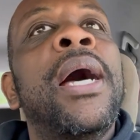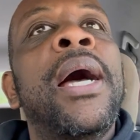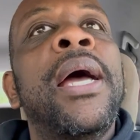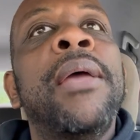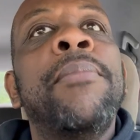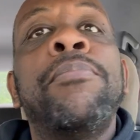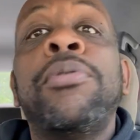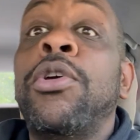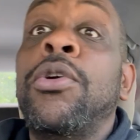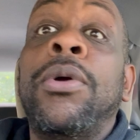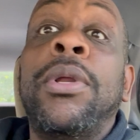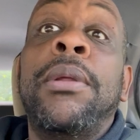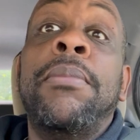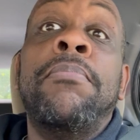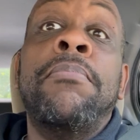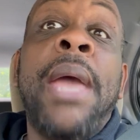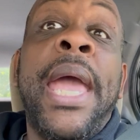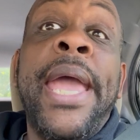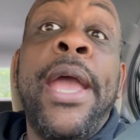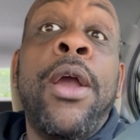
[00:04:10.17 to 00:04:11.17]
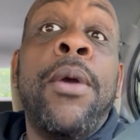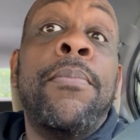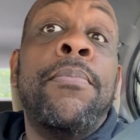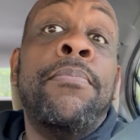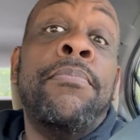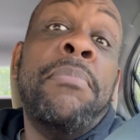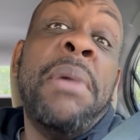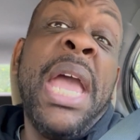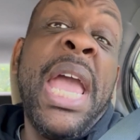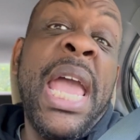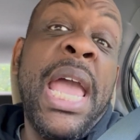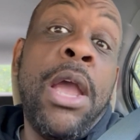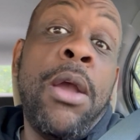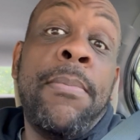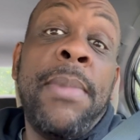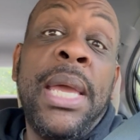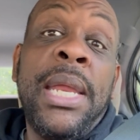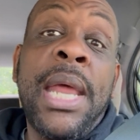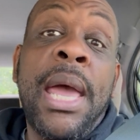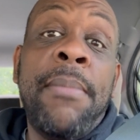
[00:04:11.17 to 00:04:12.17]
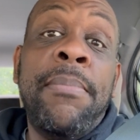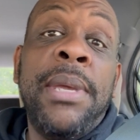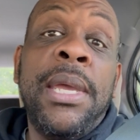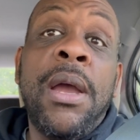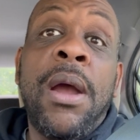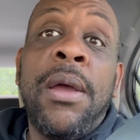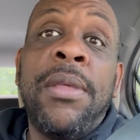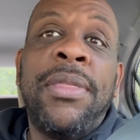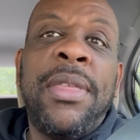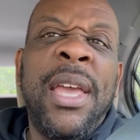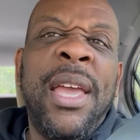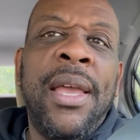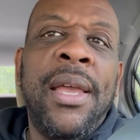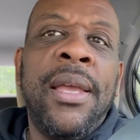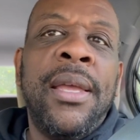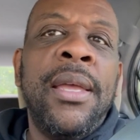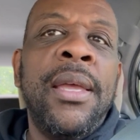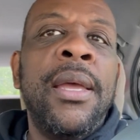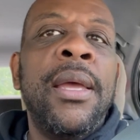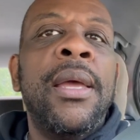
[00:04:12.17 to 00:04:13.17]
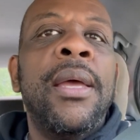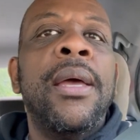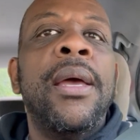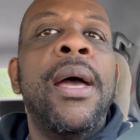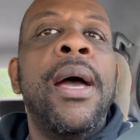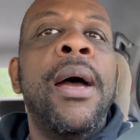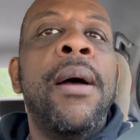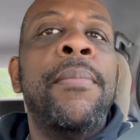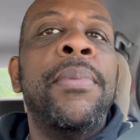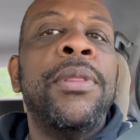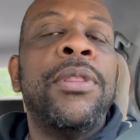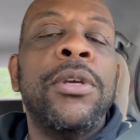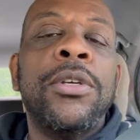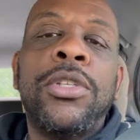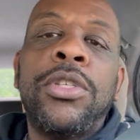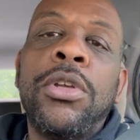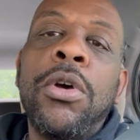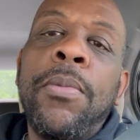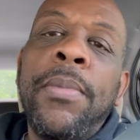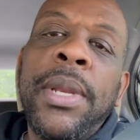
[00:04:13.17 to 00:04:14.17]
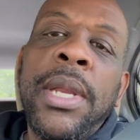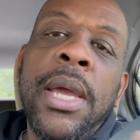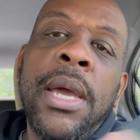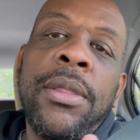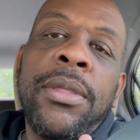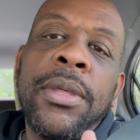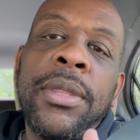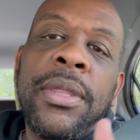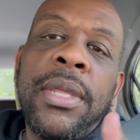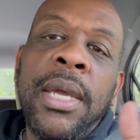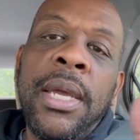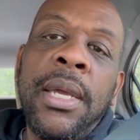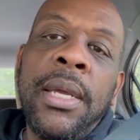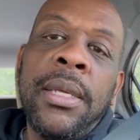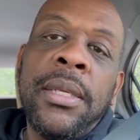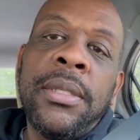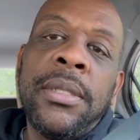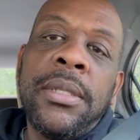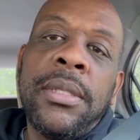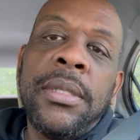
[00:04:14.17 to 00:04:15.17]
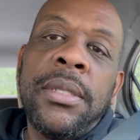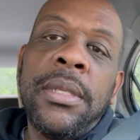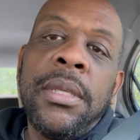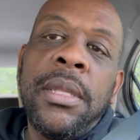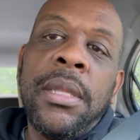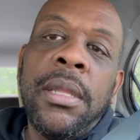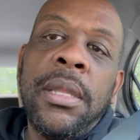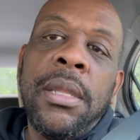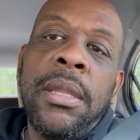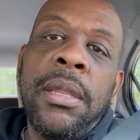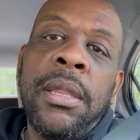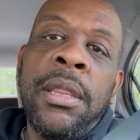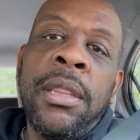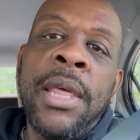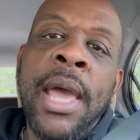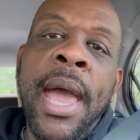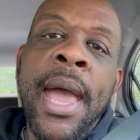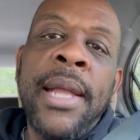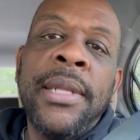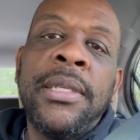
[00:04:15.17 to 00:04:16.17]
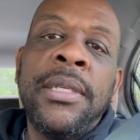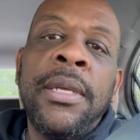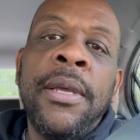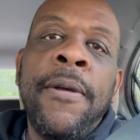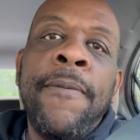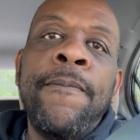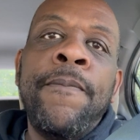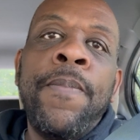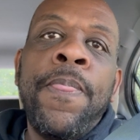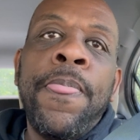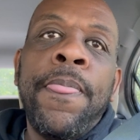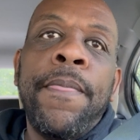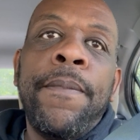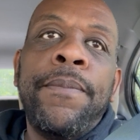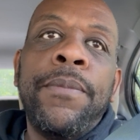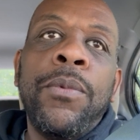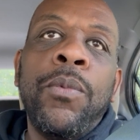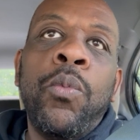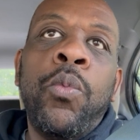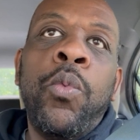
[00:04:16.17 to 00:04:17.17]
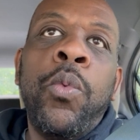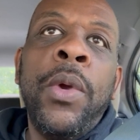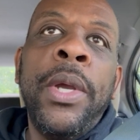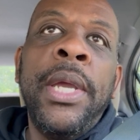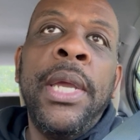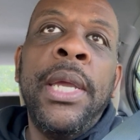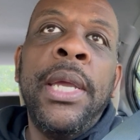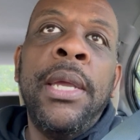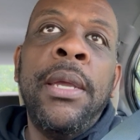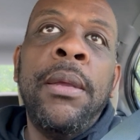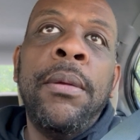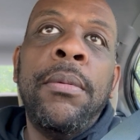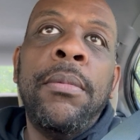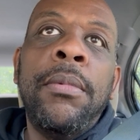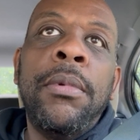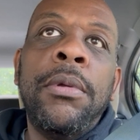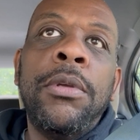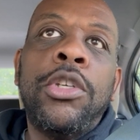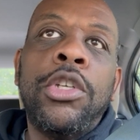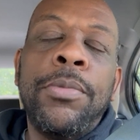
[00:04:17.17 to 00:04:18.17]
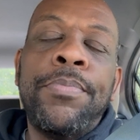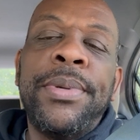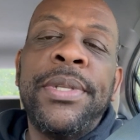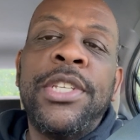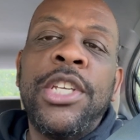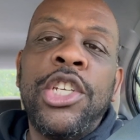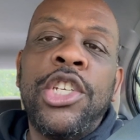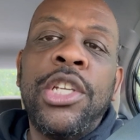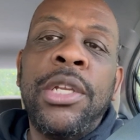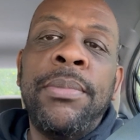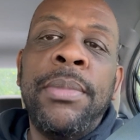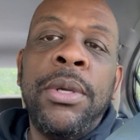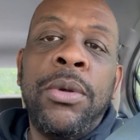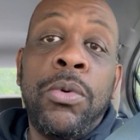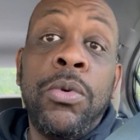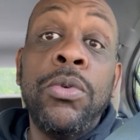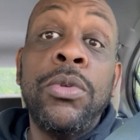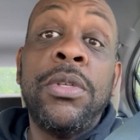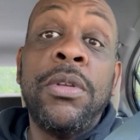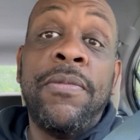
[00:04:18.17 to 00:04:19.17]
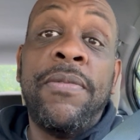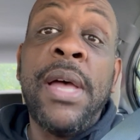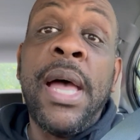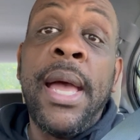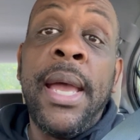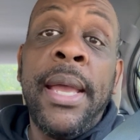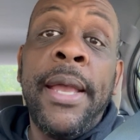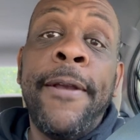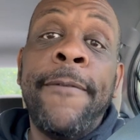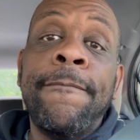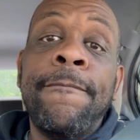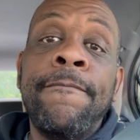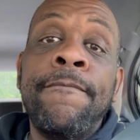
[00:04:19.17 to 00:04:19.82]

Impurity may or may not be our thing. But there's so many other things that we should potentially be crucifying